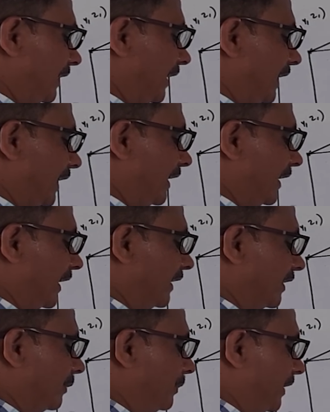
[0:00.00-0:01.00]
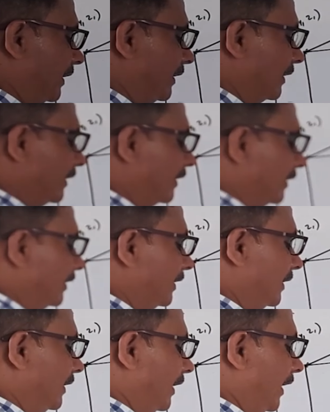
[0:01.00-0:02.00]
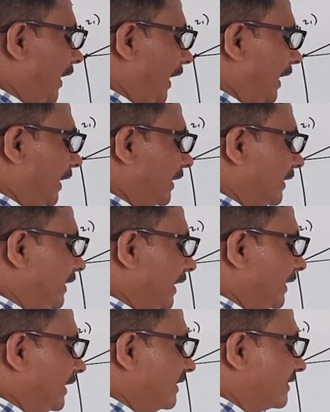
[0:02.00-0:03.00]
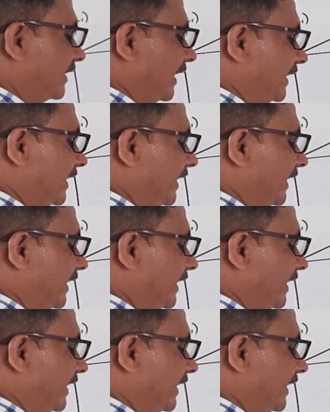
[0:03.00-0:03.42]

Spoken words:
ANB, angle N is 90